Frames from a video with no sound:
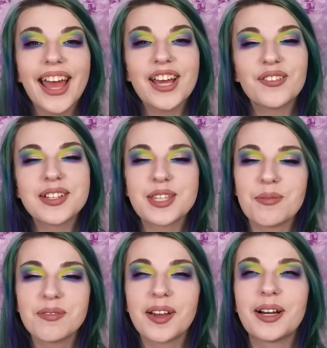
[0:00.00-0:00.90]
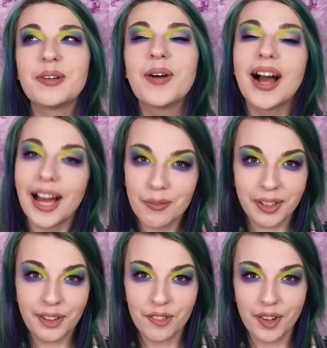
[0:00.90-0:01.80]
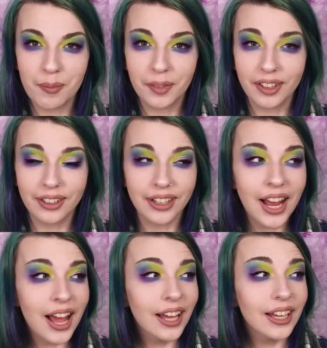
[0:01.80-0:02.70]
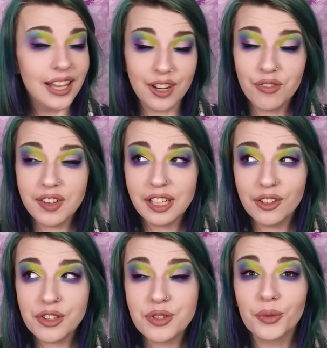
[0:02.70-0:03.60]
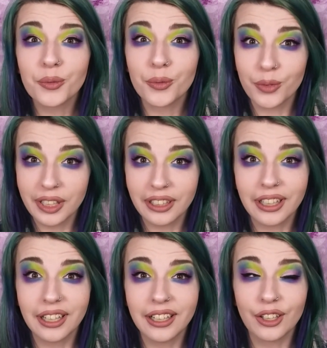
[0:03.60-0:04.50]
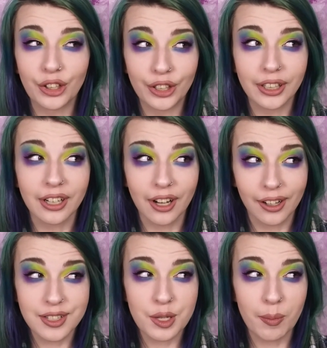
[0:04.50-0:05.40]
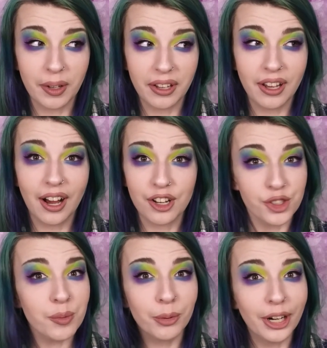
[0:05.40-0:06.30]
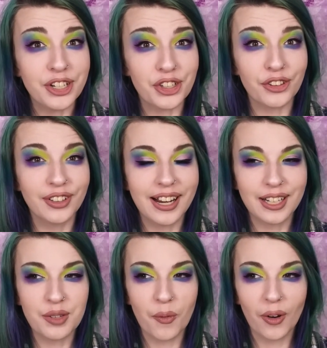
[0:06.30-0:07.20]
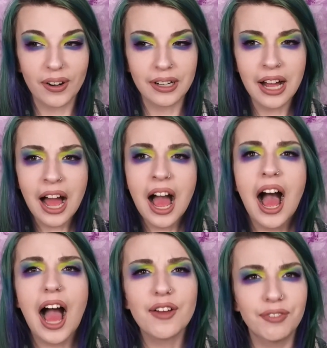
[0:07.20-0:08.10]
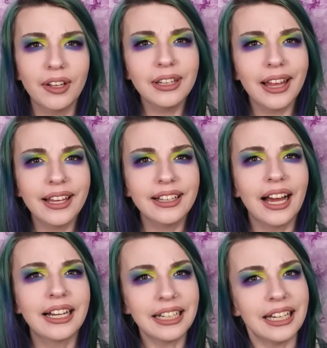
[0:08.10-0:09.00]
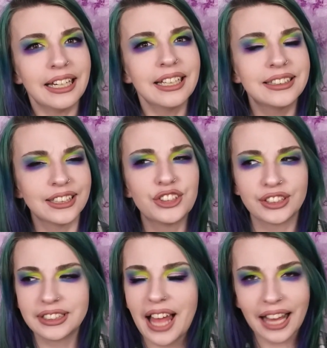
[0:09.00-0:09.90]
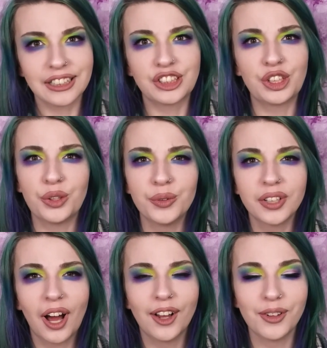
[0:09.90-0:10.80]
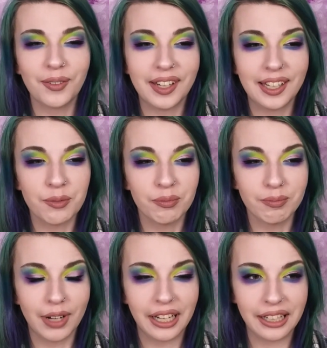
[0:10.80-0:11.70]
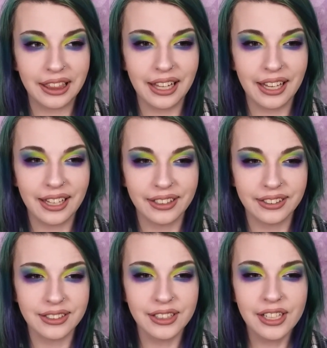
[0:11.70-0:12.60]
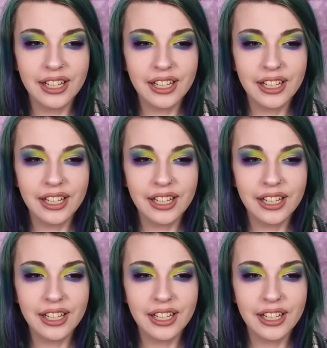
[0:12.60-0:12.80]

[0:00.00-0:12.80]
Hey, what's up, fam? Happy November. It feels really good not to be under pressure anymore. I felt like I needed to just execute Halloween month and,